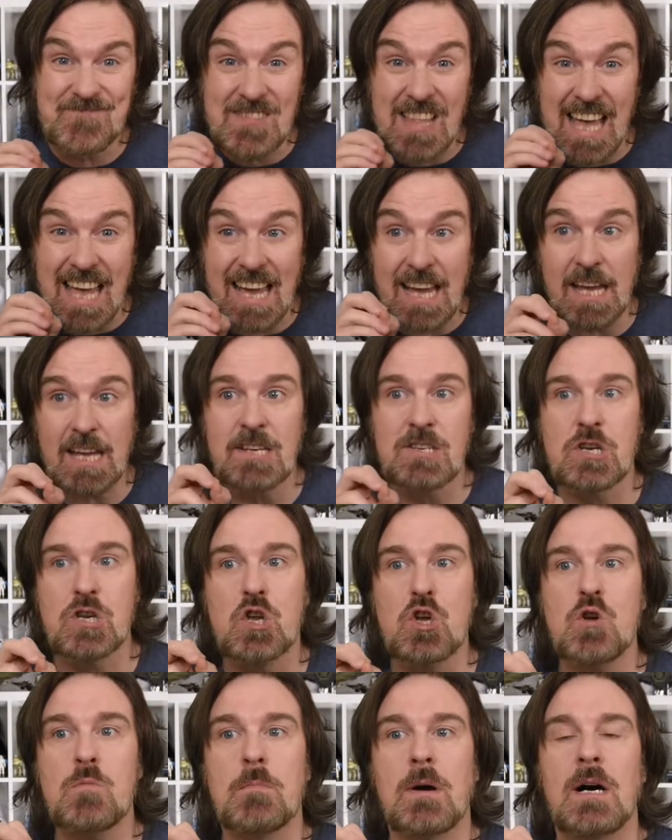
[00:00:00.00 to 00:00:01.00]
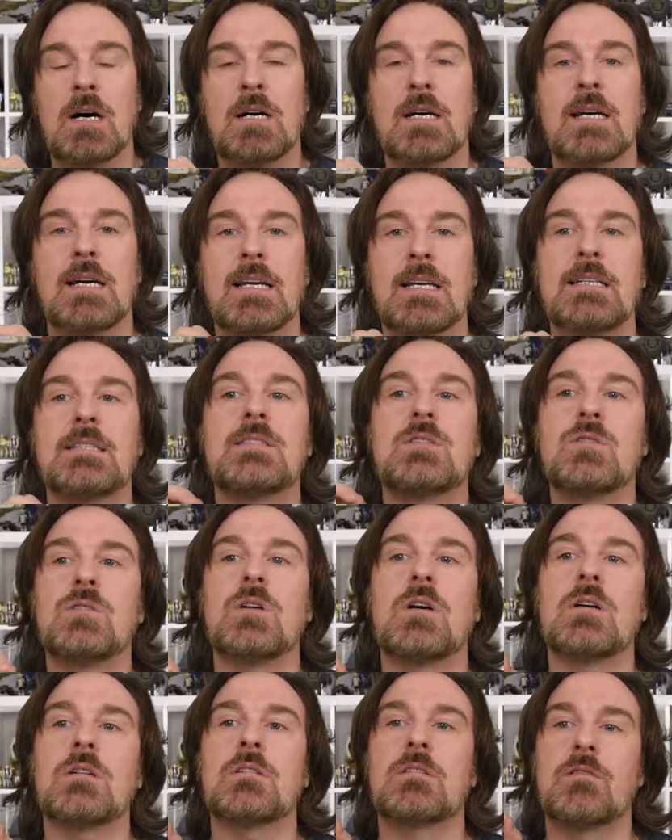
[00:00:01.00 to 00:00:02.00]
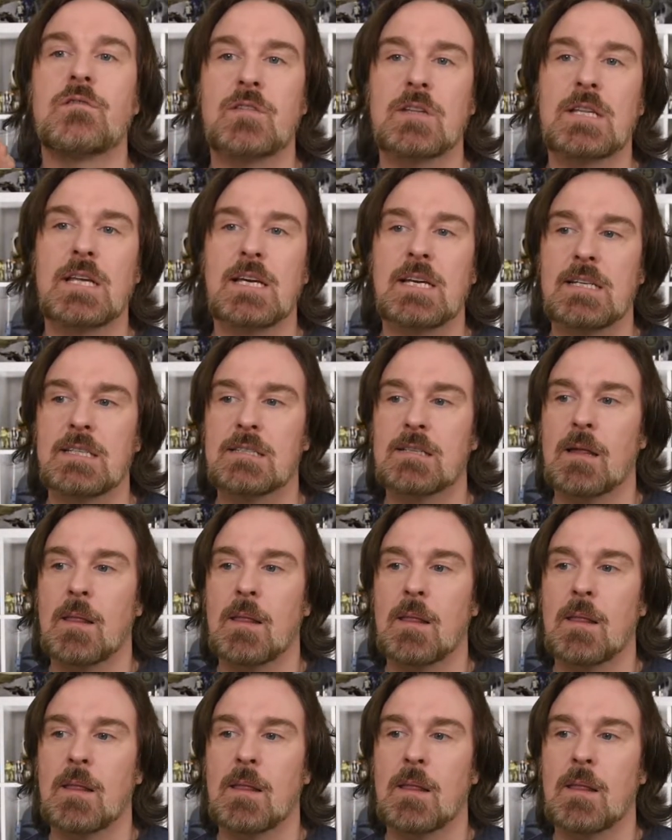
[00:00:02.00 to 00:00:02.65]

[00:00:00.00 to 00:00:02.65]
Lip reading: humour is not for these.